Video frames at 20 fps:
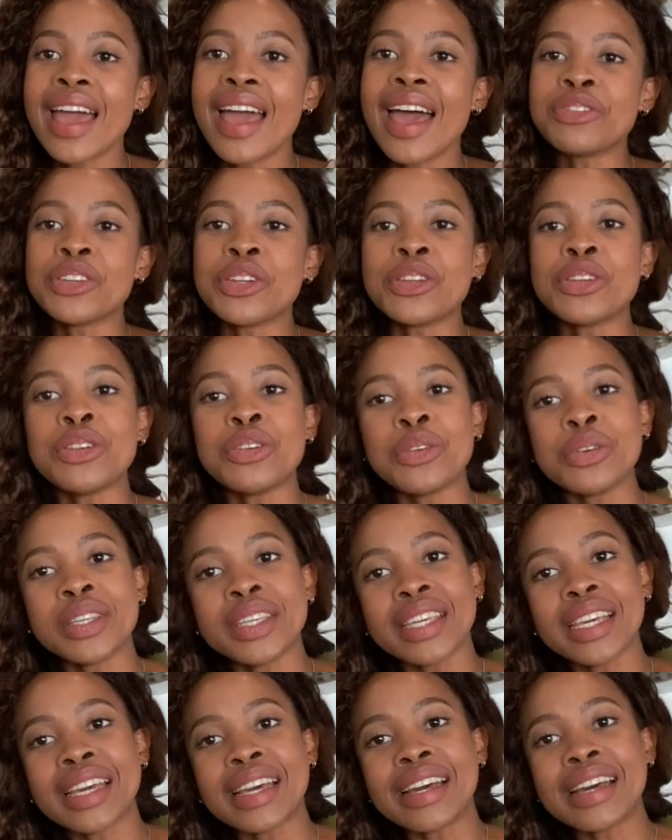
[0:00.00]
If you're new
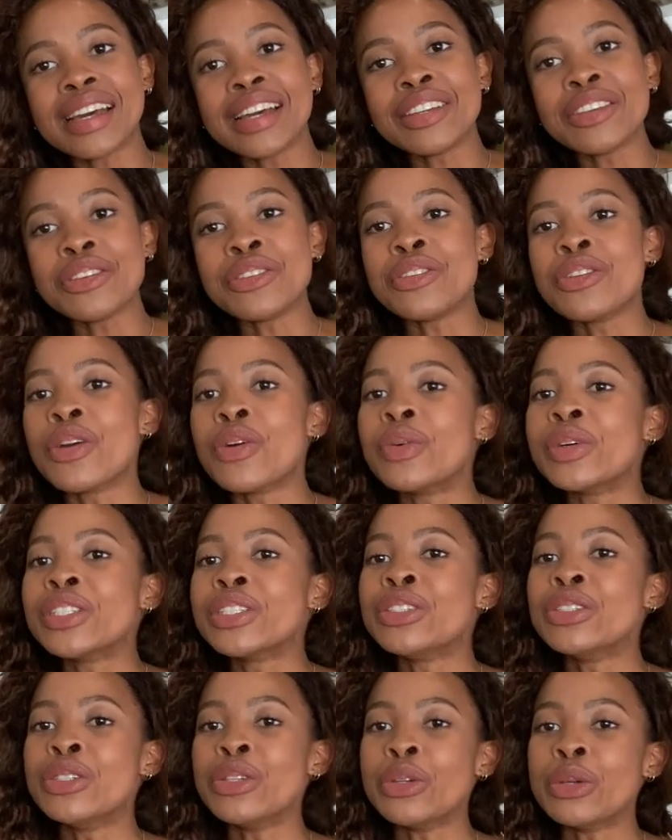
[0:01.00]
here, you know what
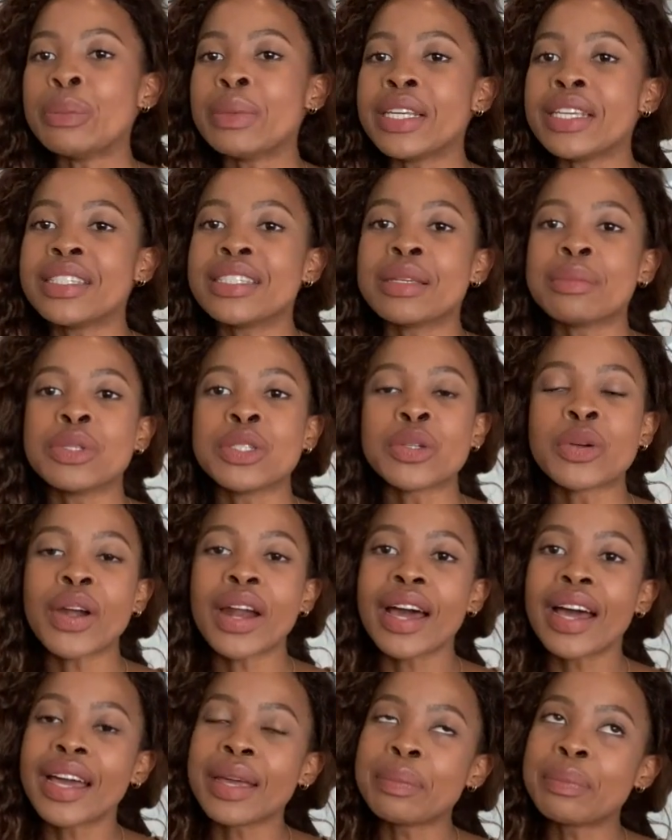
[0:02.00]
to do. Please
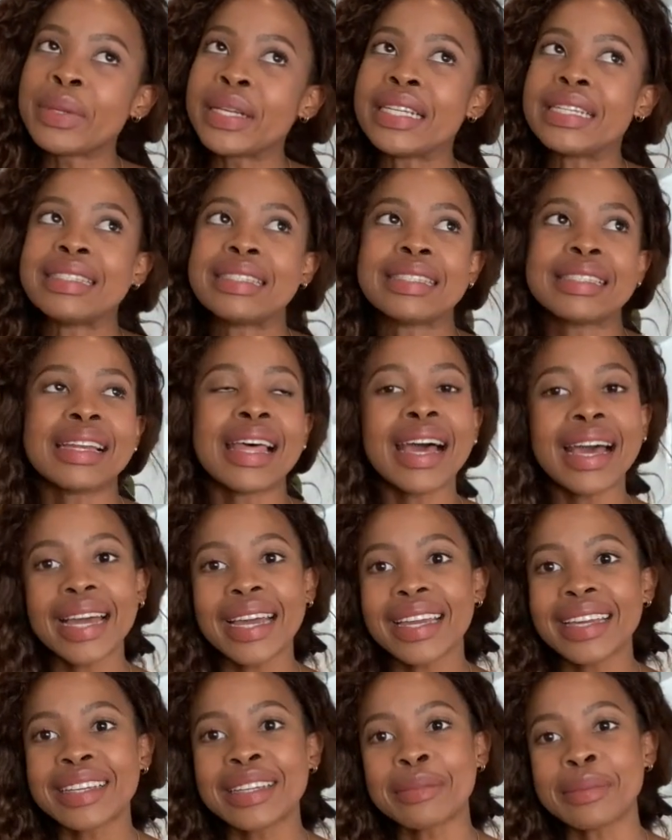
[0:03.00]
subscribe, please
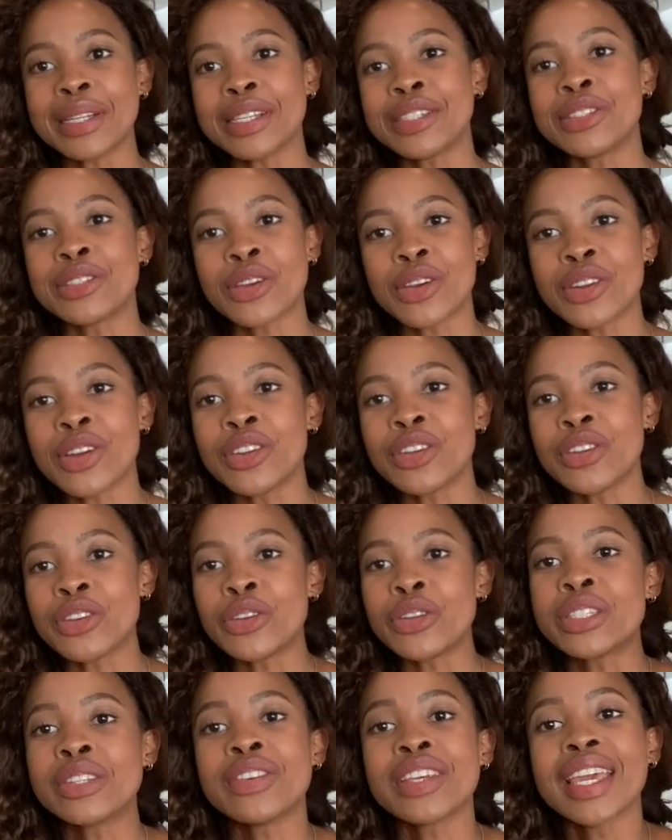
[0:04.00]
like, please turn on your
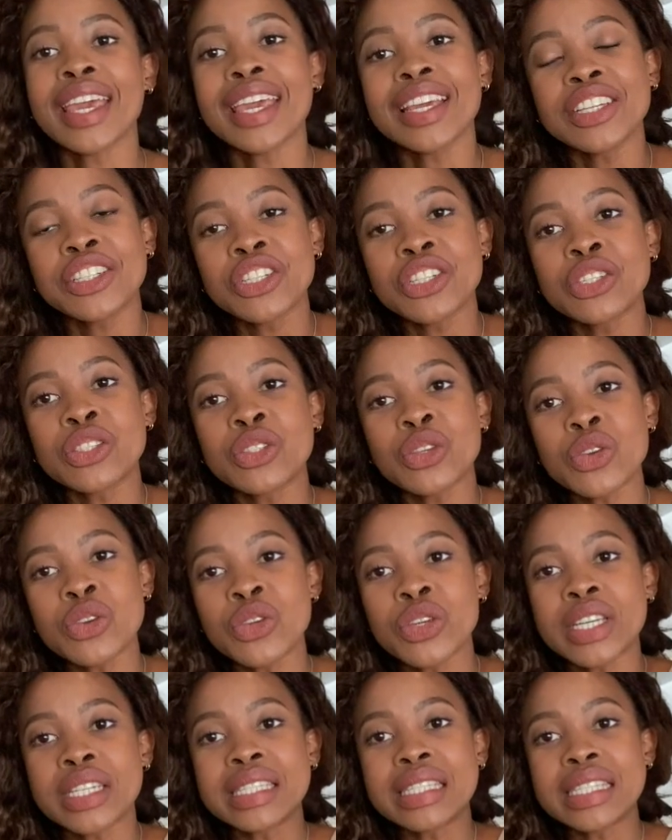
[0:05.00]
notifications so
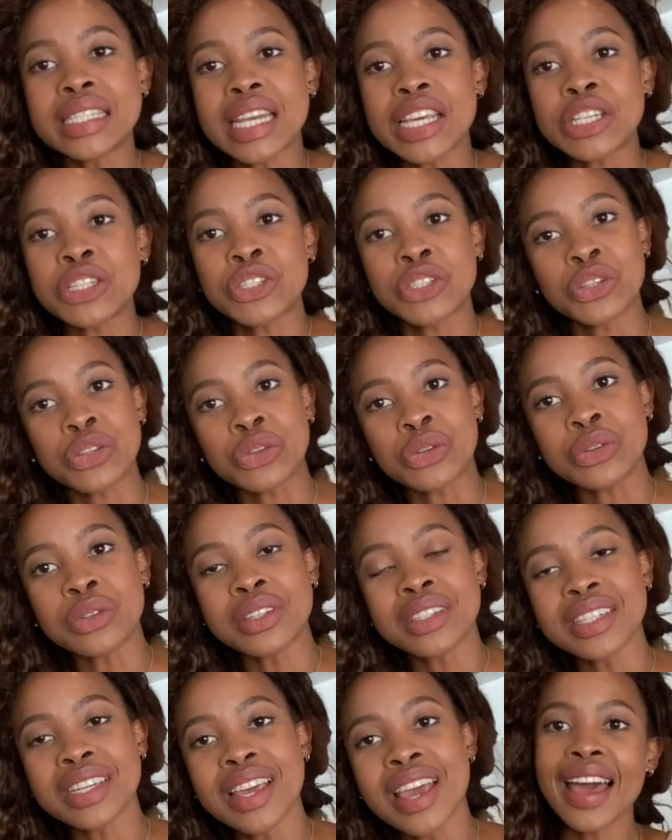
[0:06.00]
you can stay
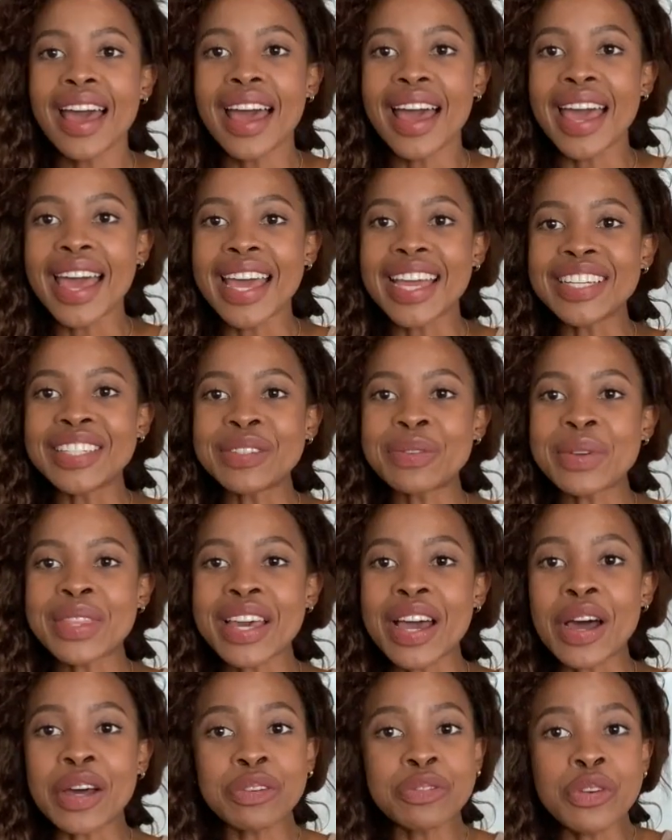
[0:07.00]
tuned. And
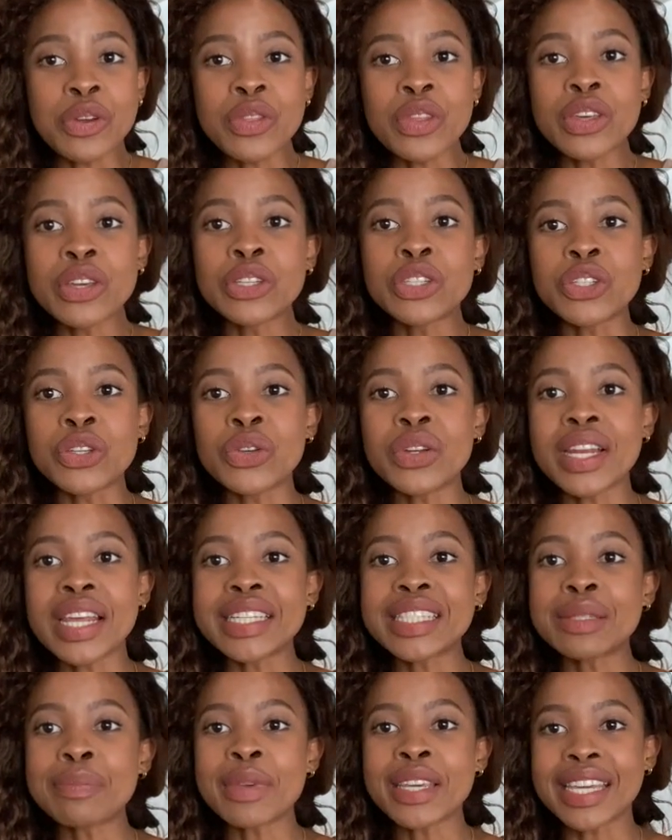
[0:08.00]
without further ado,
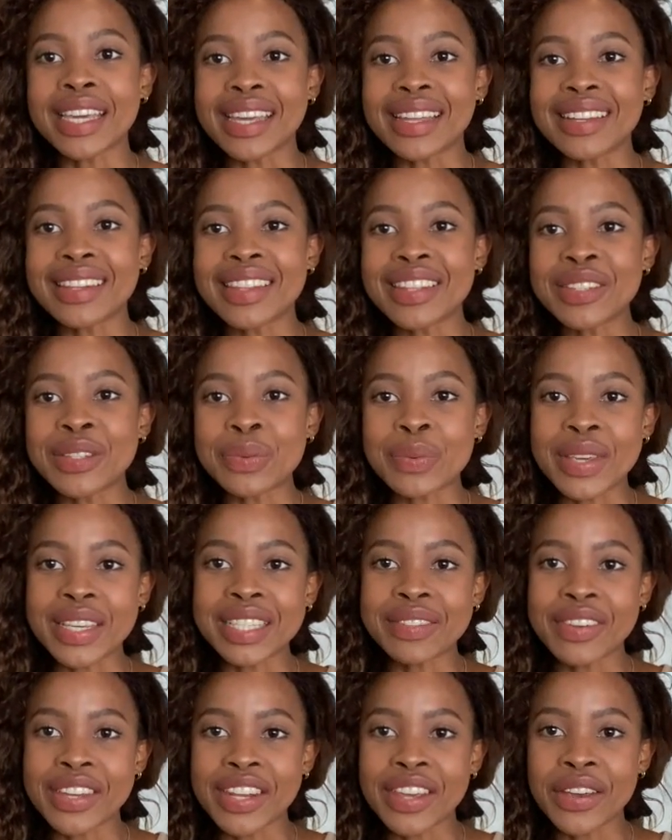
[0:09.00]
let's begin this
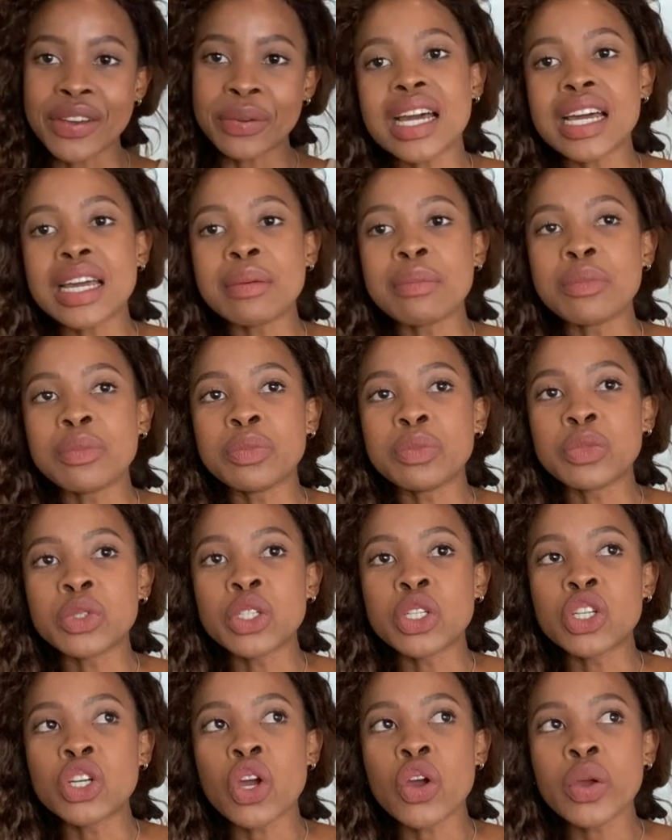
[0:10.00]
week's video. I'm
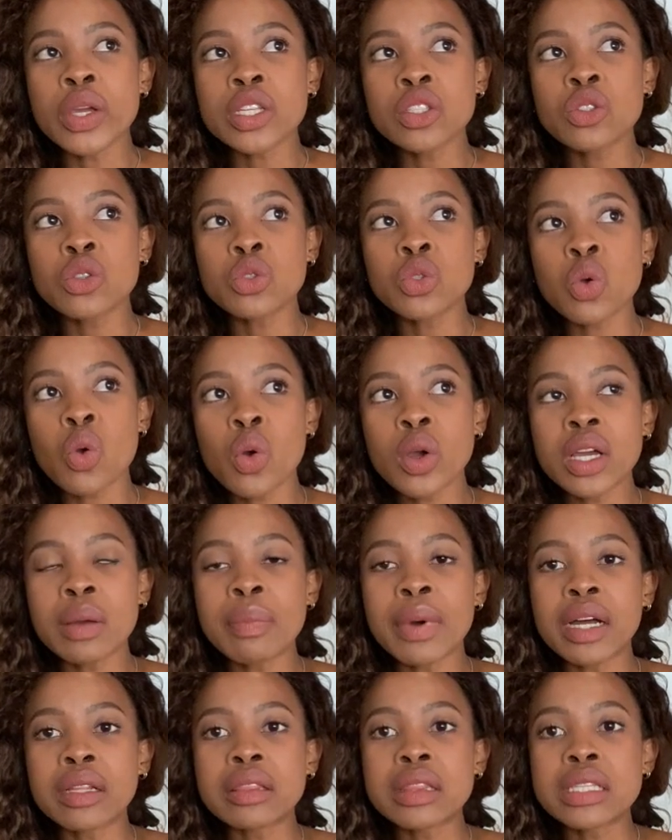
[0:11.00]
going to talk
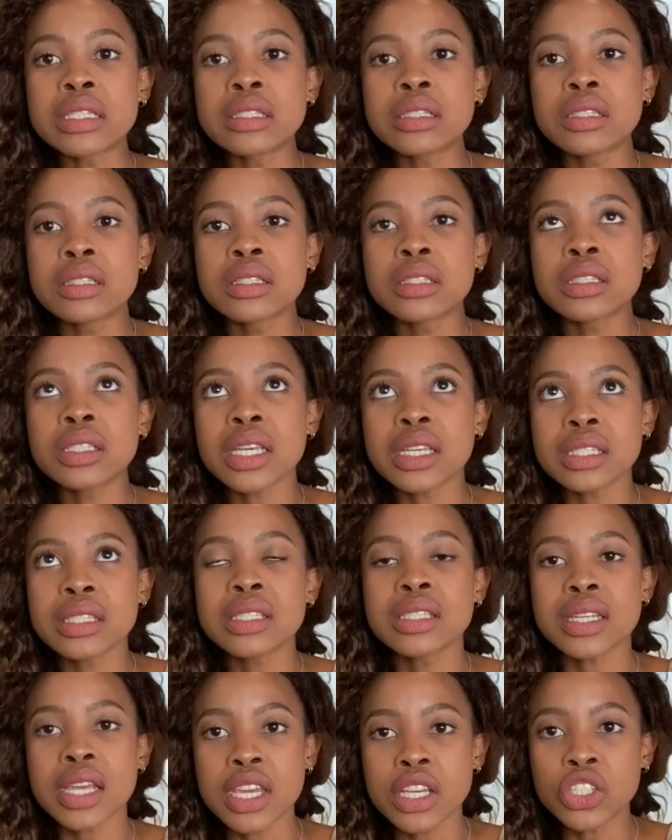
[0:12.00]
about the 6
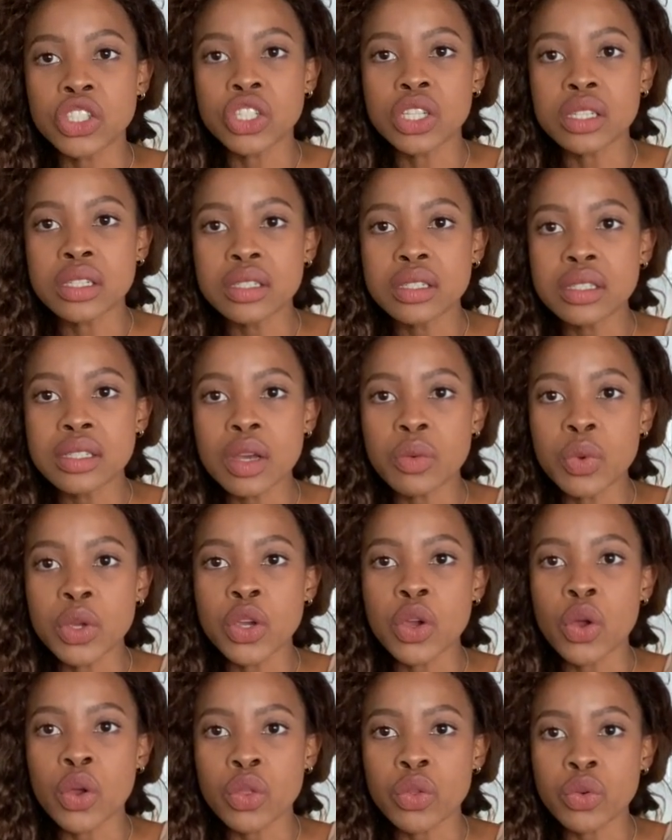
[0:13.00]
stages that we
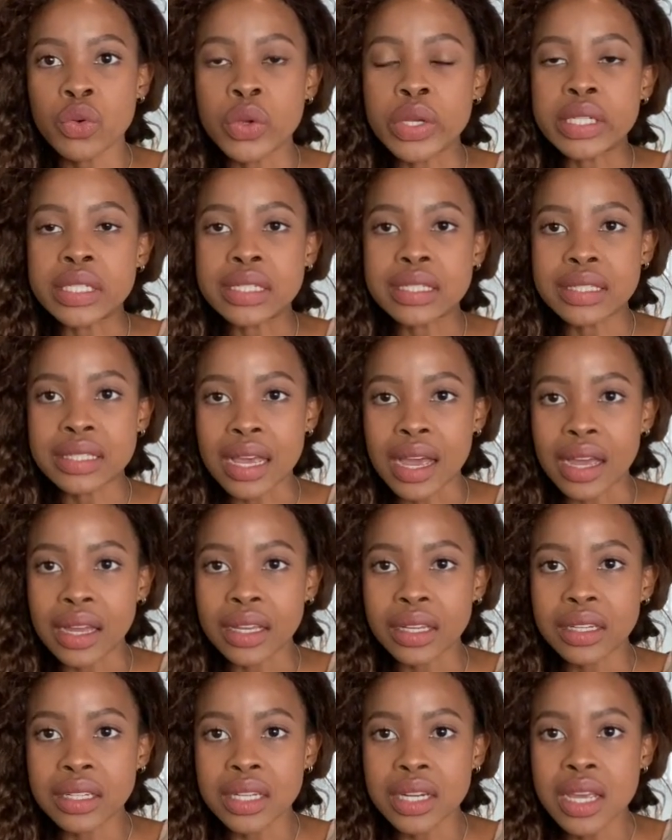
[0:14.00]
go through in
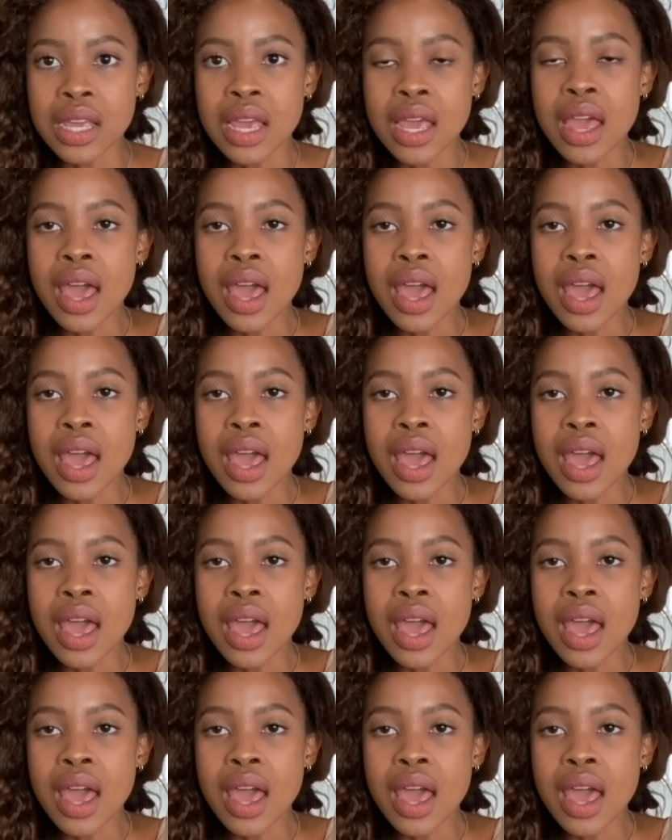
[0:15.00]
design.